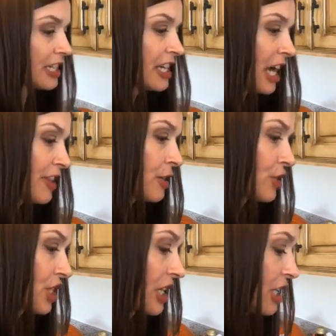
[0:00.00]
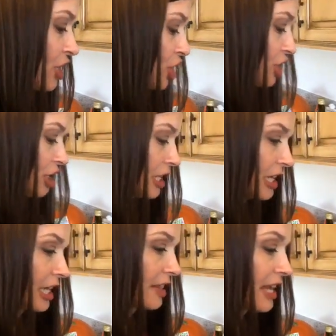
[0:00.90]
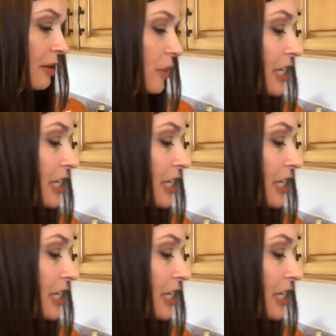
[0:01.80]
another dish that we